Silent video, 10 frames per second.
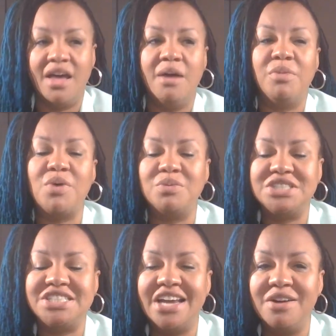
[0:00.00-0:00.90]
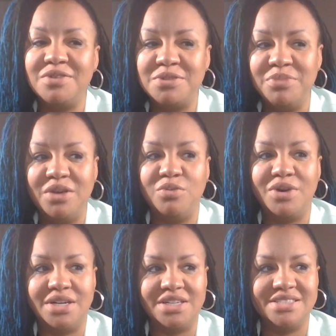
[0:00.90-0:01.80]
but what was shared with me
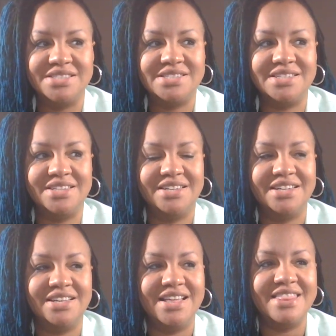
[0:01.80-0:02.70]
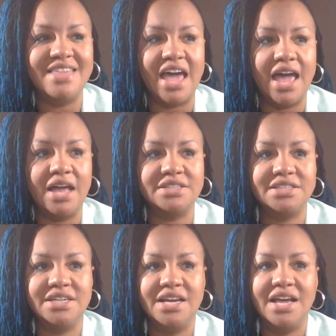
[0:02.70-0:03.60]
was that
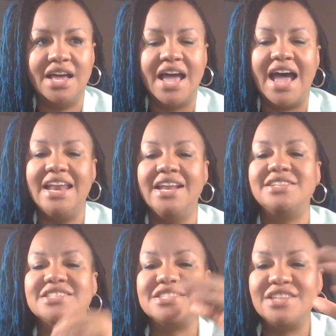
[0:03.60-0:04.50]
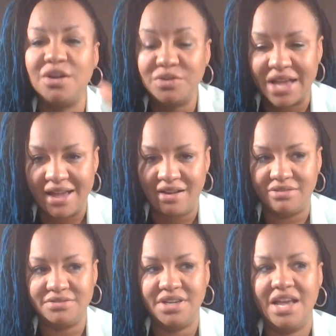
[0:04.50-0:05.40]
I needed to slow
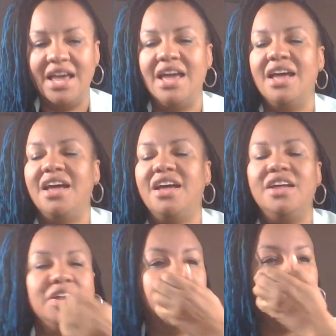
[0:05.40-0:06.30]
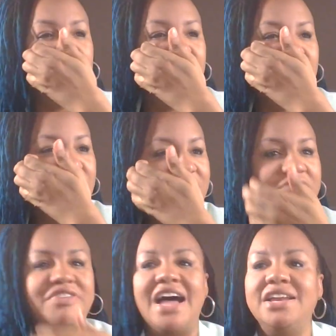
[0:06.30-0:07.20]
down. Do you ever
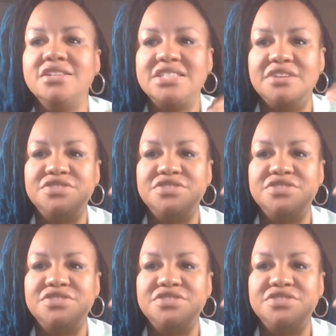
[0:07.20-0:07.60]
find yourself